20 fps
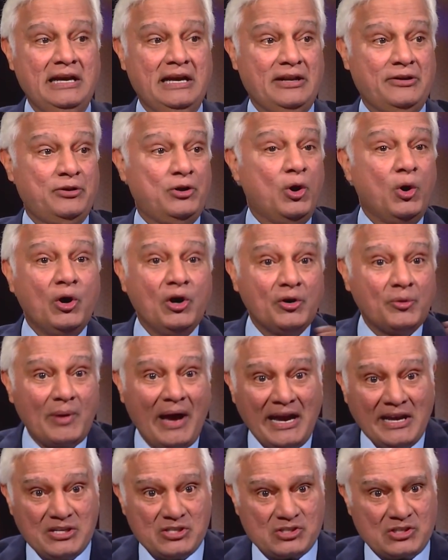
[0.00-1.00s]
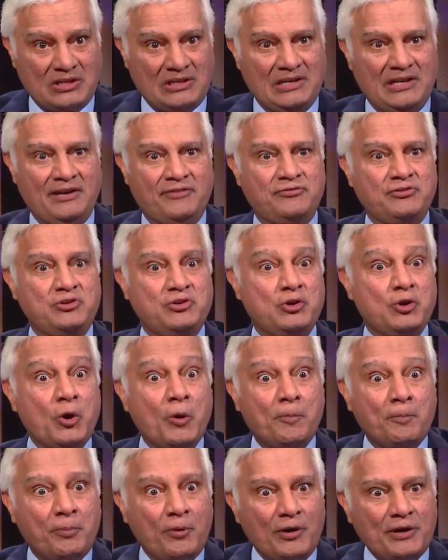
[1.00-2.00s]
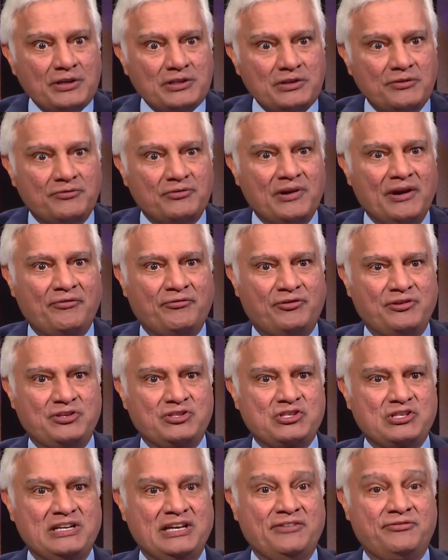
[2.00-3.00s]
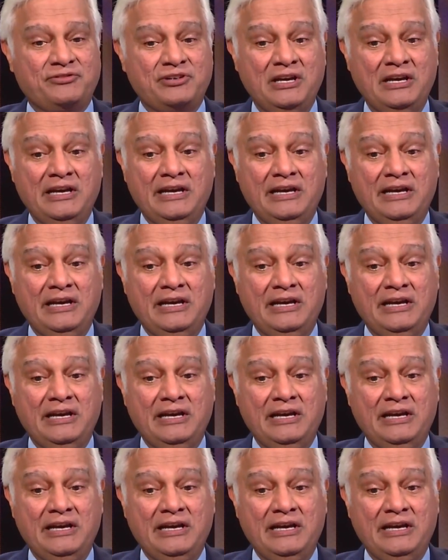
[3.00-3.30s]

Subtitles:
No horizon left, no point of reference left.